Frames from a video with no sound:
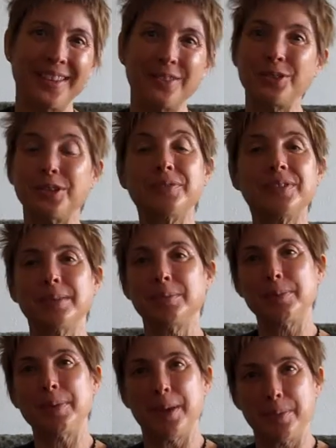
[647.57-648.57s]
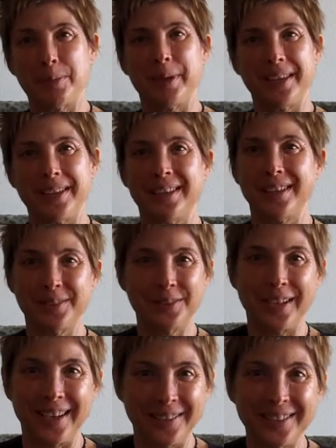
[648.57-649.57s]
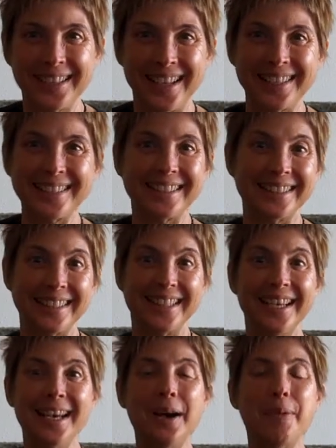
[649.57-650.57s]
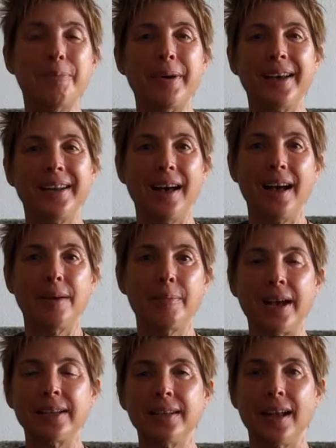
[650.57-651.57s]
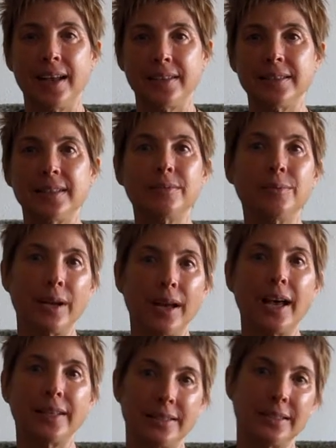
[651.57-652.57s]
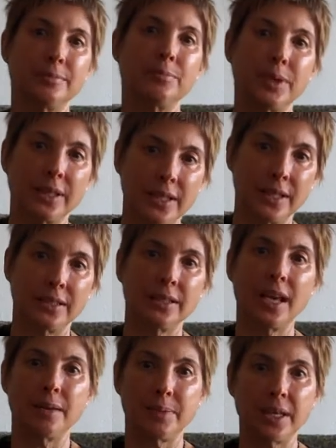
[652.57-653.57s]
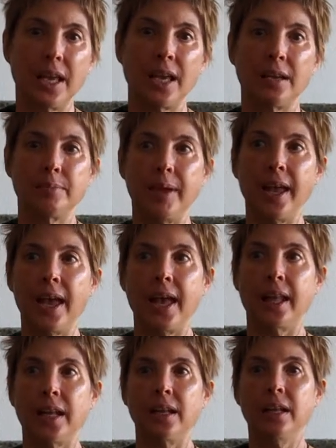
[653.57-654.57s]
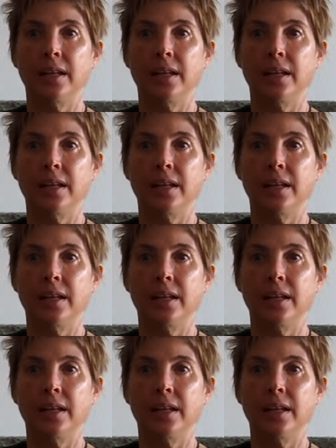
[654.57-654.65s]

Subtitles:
You should have seen me paper making yesterday. It was kind of silly, but I did bring in Kate McCabe and